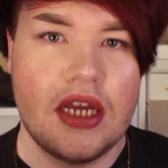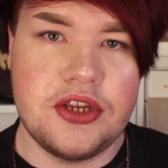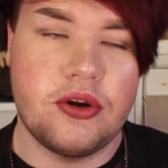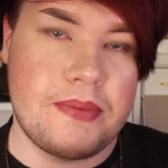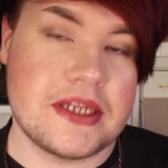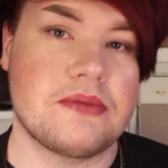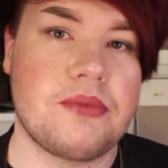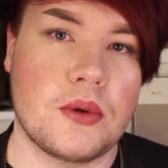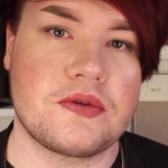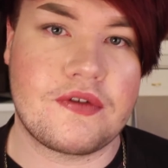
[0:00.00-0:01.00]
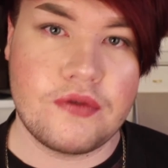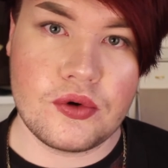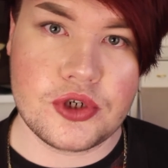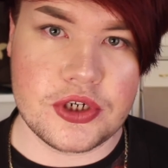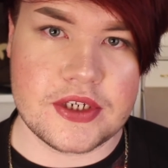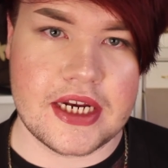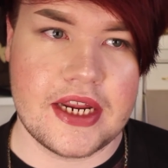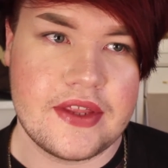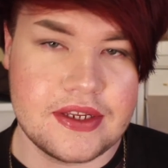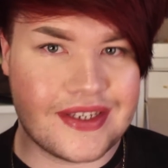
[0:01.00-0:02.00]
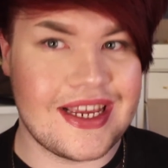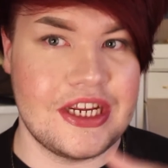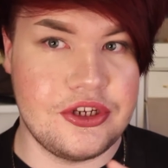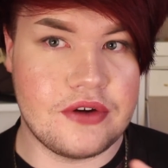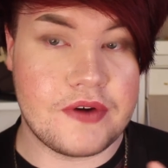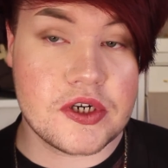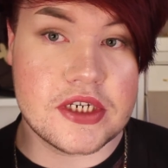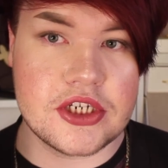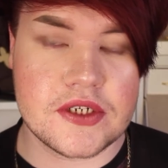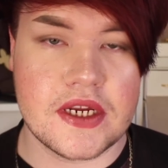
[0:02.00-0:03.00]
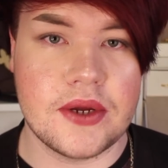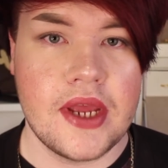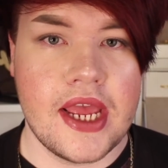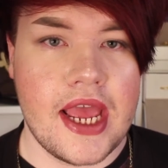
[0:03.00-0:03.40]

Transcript: you know, bits and bobs for photo shoots in it that's at university just now.